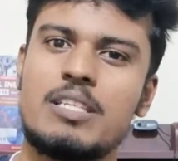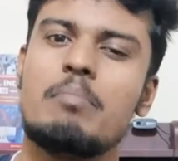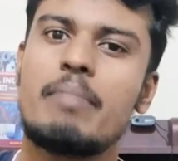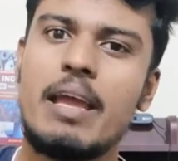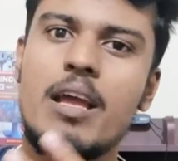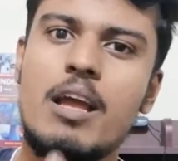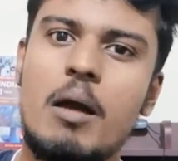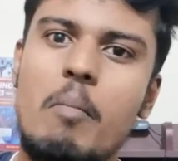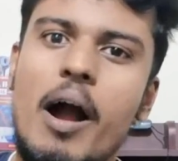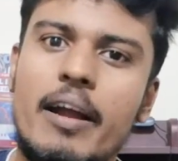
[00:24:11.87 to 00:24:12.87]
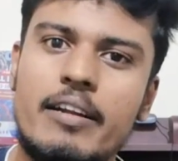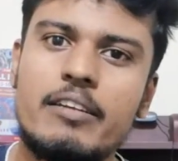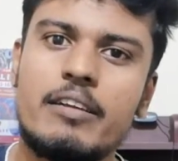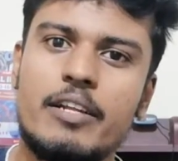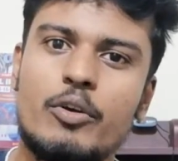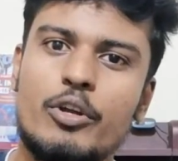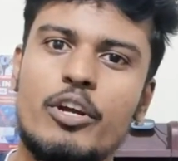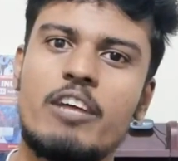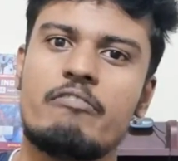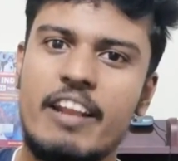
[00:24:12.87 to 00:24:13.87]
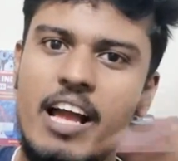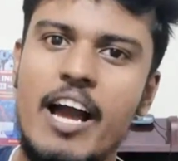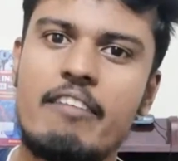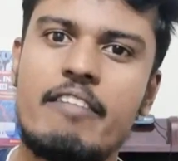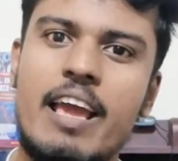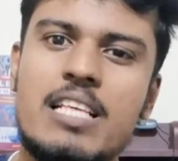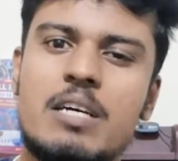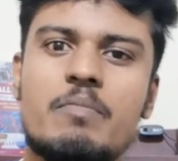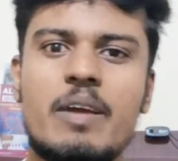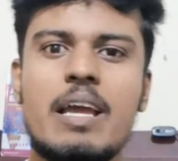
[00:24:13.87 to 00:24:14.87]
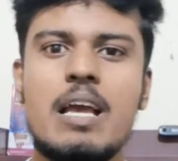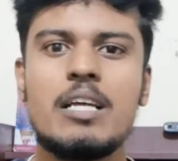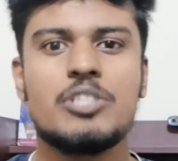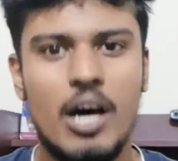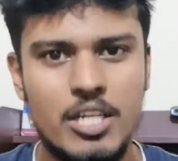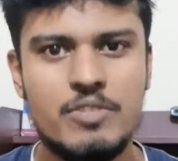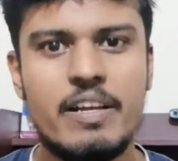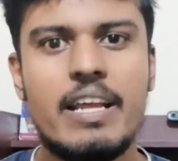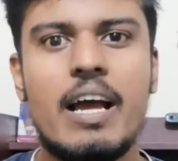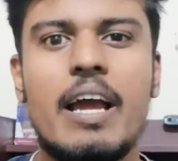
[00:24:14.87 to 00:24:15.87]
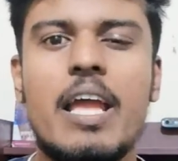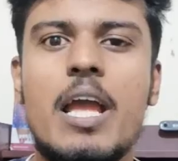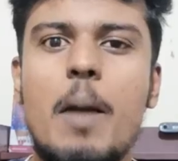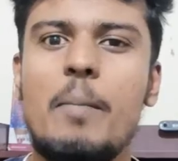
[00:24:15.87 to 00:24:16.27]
Some may market it, in a very high way. Some may charge very high.